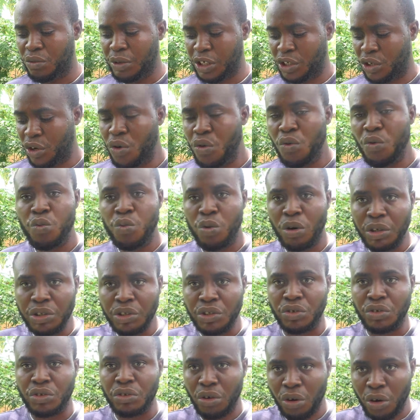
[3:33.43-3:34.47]
we don't
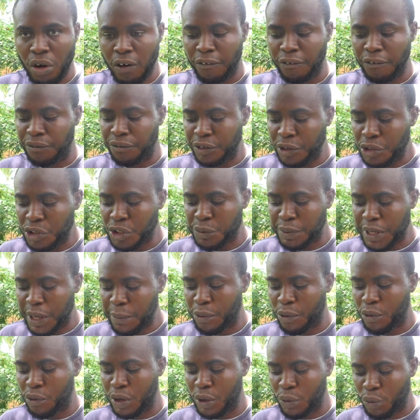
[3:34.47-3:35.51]
want to confuse people.